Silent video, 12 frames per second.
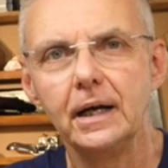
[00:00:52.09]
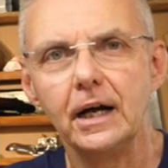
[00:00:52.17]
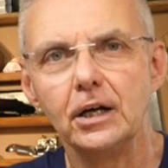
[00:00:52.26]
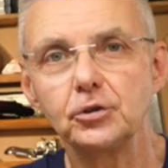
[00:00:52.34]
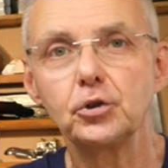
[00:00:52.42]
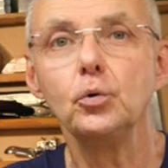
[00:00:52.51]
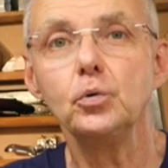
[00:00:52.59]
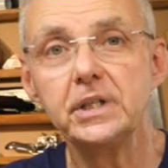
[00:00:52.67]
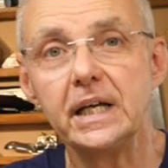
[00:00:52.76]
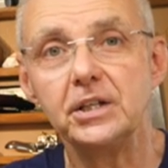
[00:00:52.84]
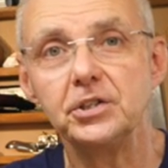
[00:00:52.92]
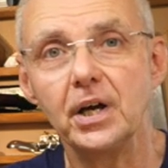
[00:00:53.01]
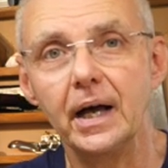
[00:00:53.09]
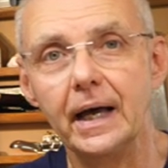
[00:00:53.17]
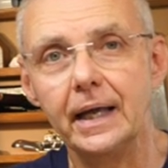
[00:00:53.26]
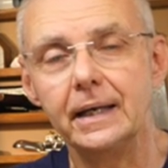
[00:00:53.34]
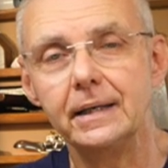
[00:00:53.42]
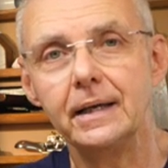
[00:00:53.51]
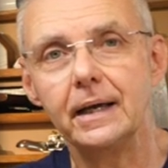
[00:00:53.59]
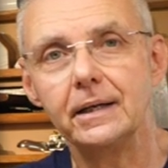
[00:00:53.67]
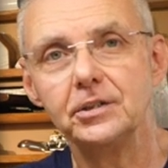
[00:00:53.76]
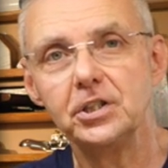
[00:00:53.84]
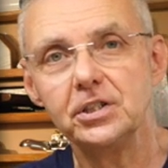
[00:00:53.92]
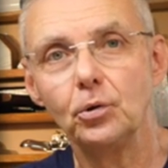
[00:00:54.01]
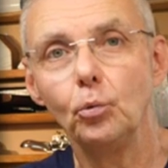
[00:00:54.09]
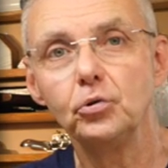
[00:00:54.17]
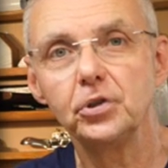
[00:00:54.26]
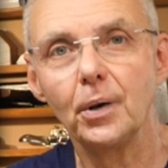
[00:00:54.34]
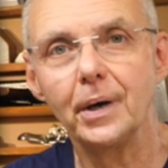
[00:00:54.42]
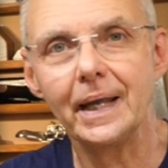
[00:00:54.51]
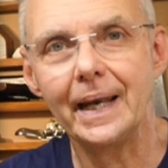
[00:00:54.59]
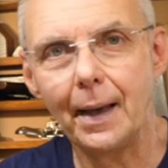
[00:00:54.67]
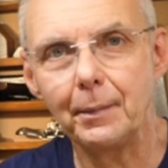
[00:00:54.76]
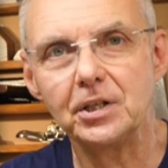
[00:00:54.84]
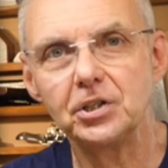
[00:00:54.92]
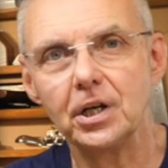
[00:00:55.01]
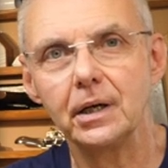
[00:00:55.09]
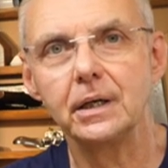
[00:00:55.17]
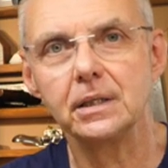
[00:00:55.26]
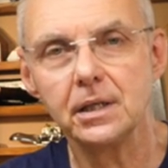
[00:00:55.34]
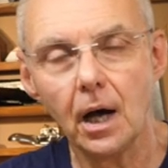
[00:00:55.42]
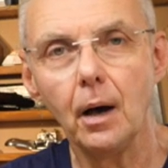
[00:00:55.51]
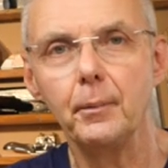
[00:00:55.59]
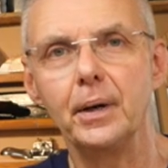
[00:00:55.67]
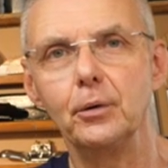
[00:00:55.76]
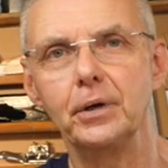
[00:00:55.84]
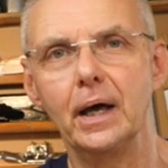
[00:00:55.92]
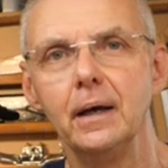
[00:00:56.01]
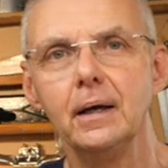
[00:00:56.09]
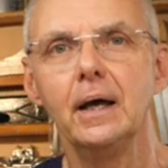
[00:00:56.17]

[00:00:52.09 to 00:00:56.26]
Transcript: a school teacher and uh, she's also an amateur guitar builder.